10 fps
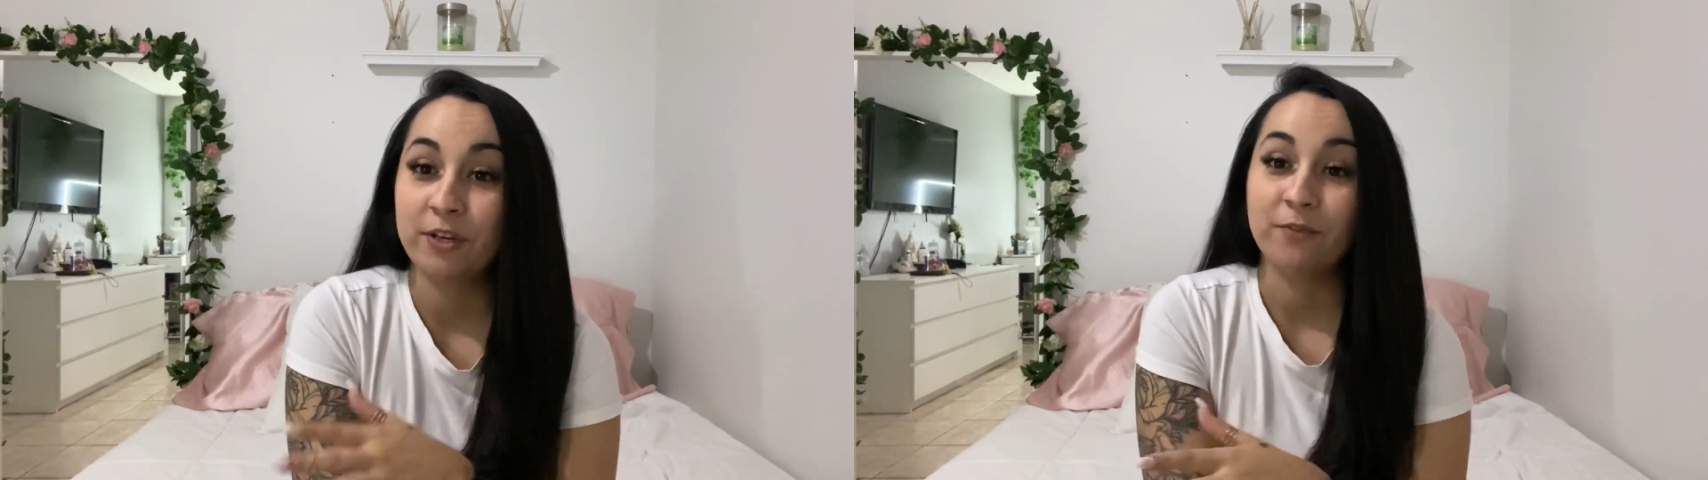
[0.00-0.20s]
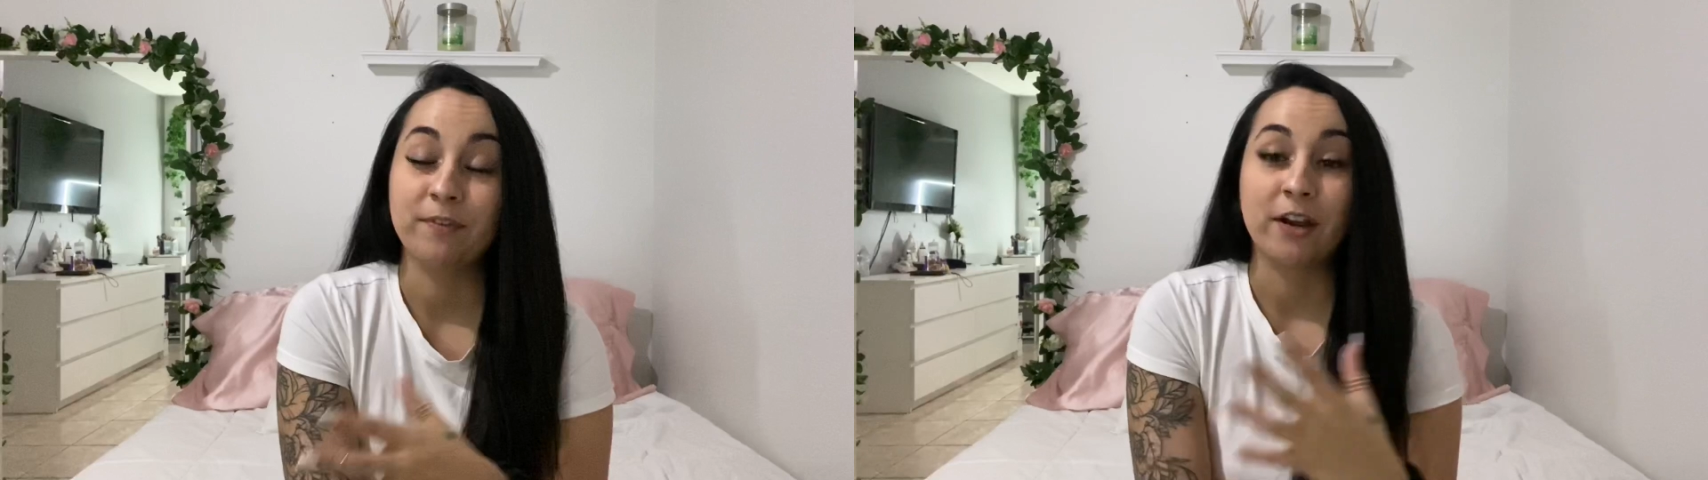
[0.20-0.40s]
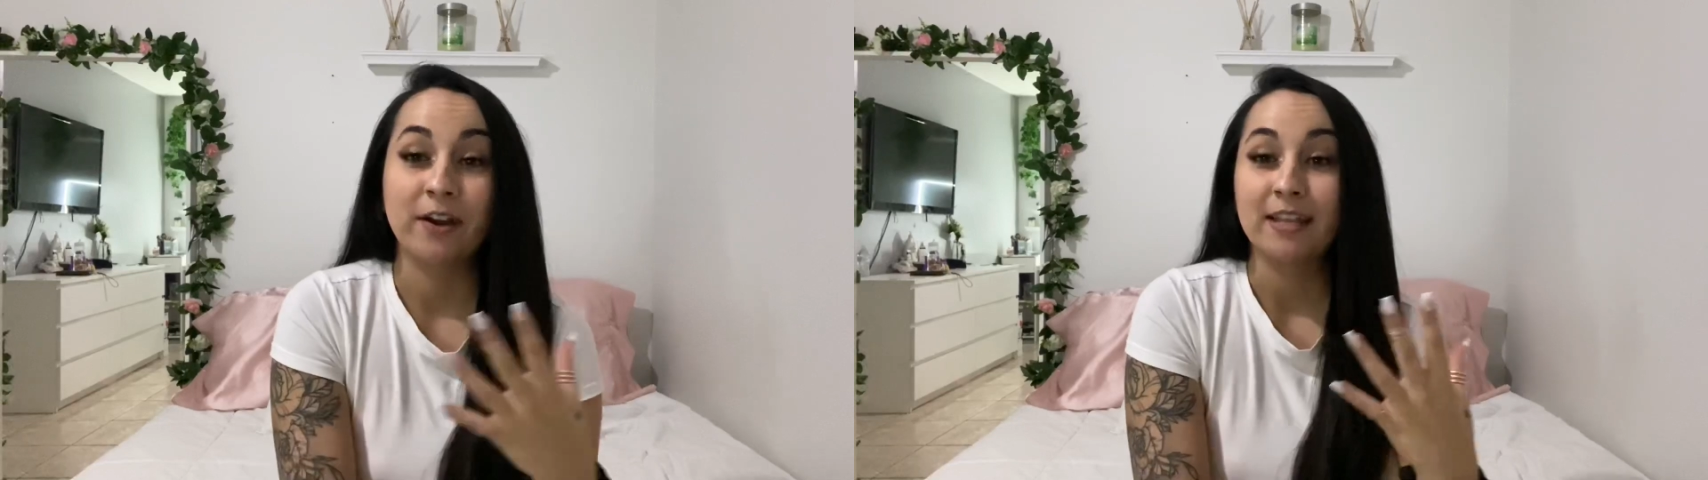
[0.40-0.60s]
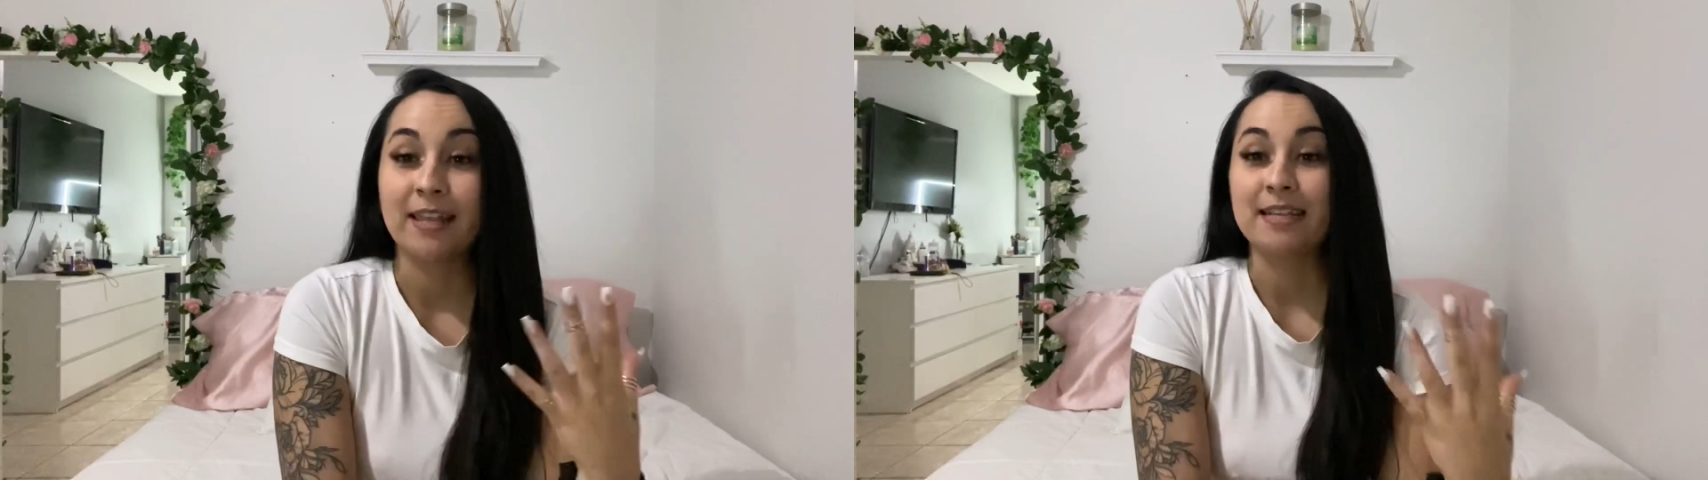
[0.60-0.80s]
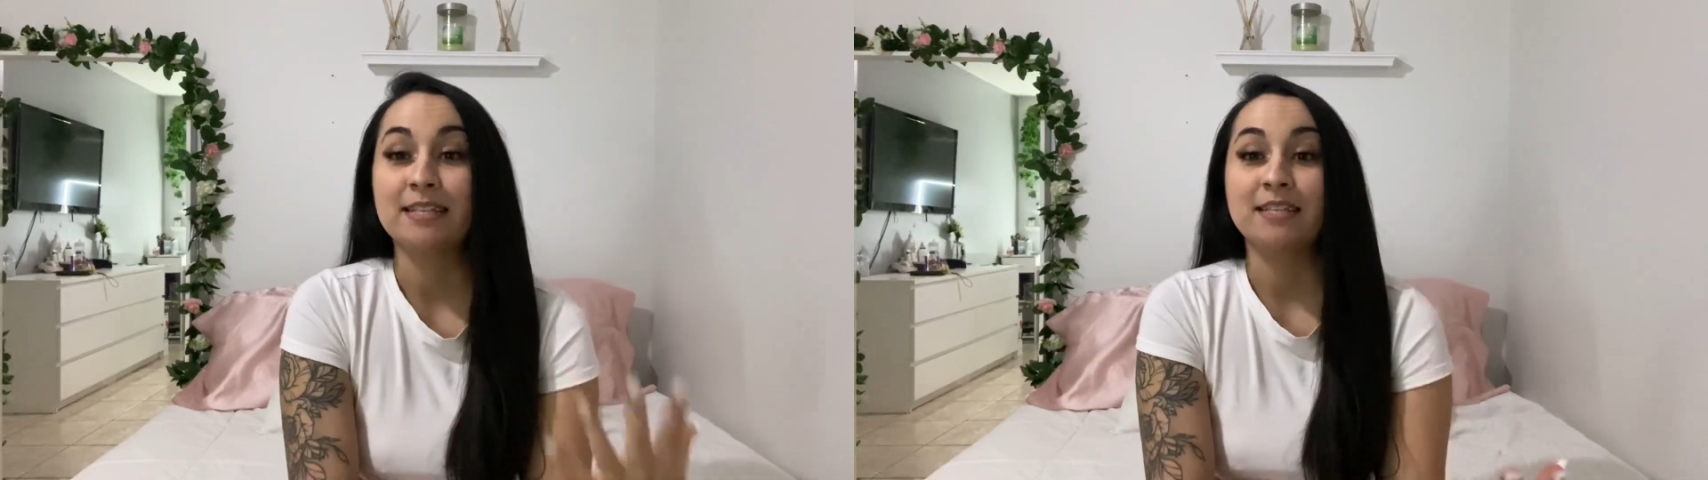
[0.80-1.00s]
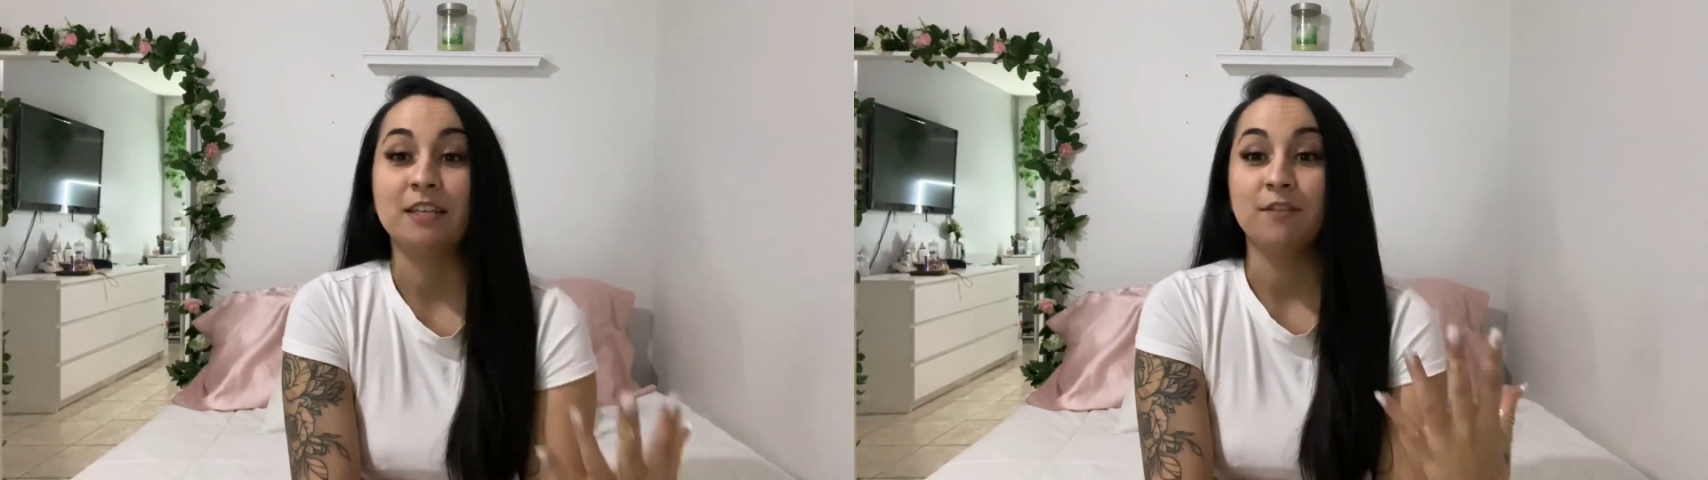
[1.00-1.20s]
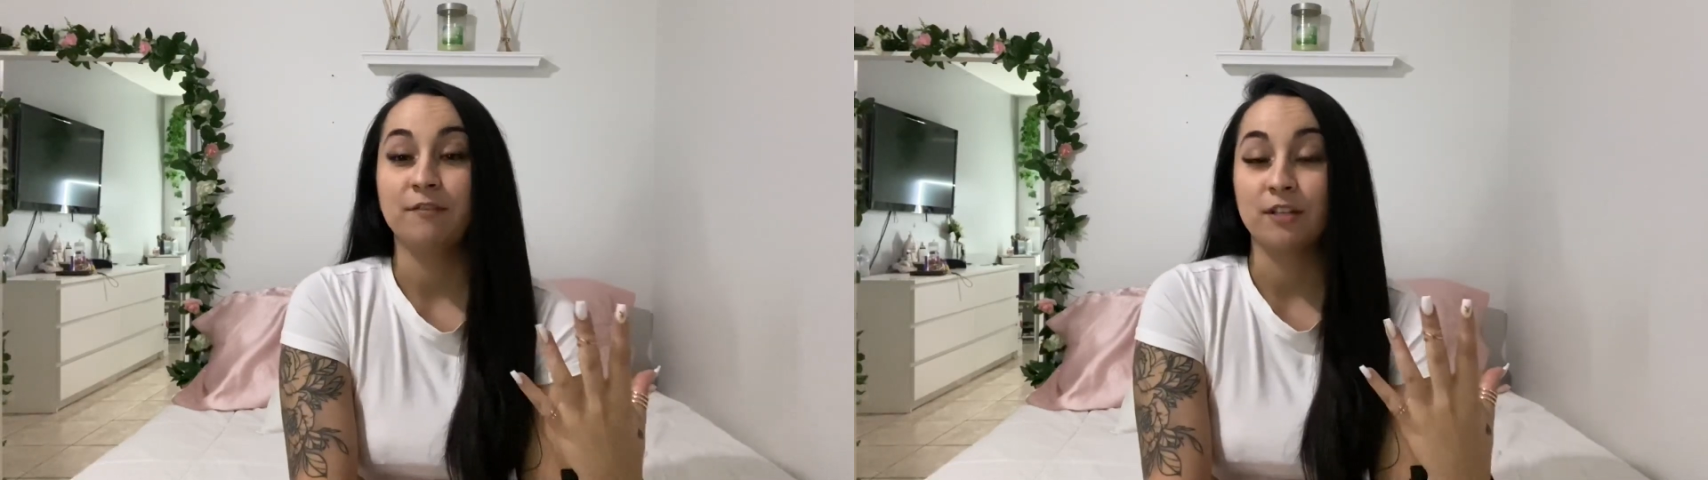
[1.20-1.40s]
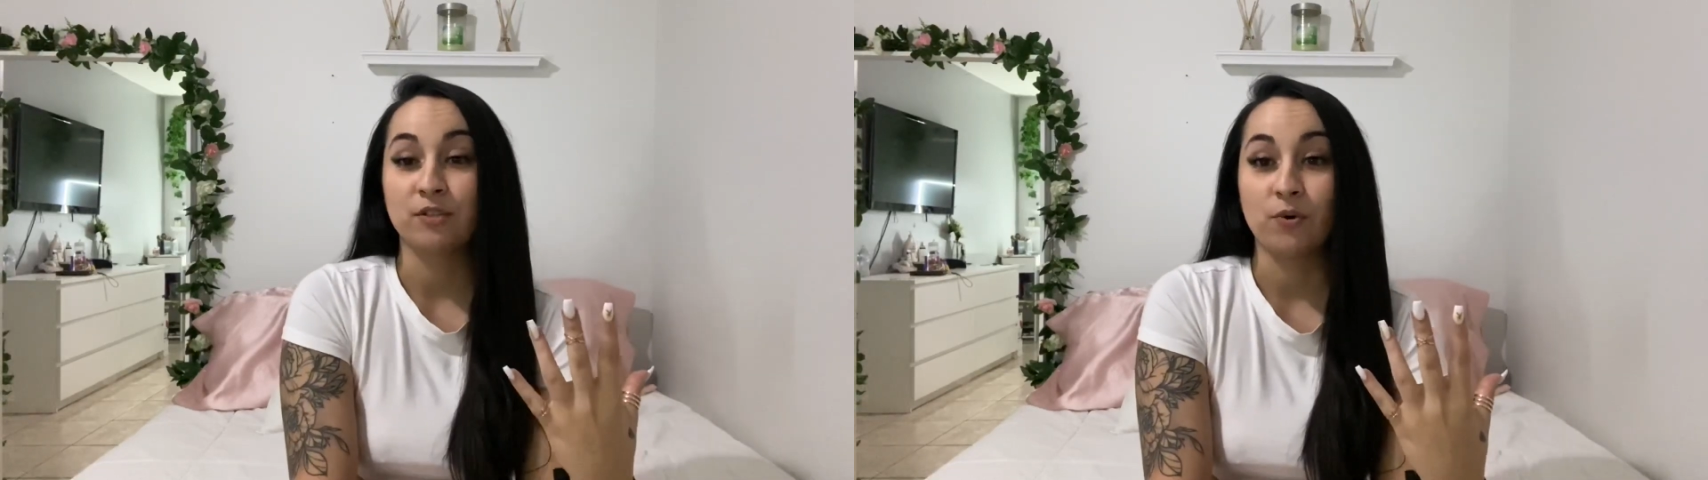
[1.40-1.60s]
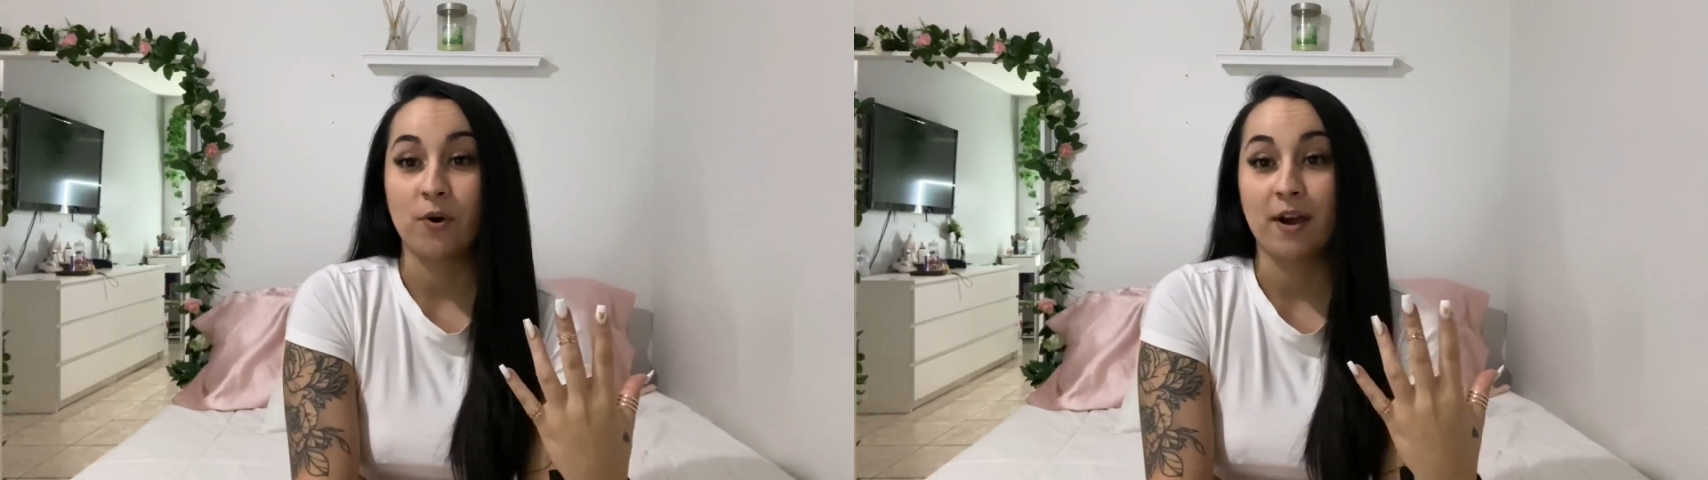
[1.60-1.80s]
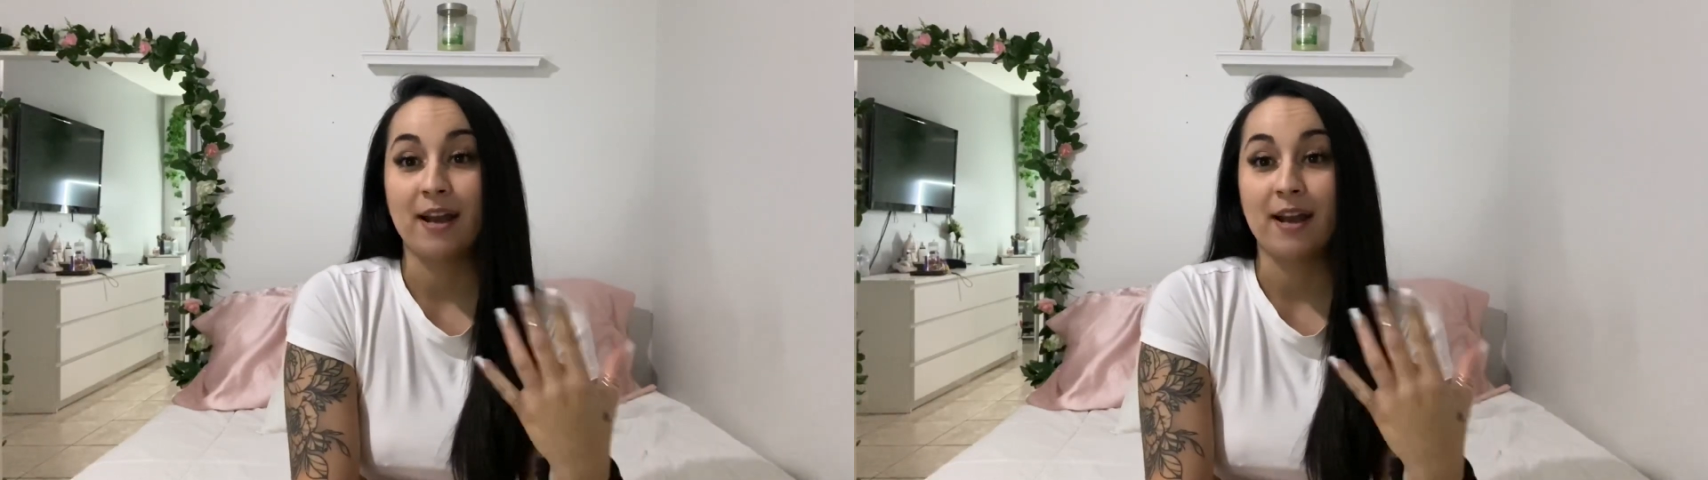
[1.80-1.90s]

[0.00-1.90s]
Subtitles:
you're very like stiff and sore,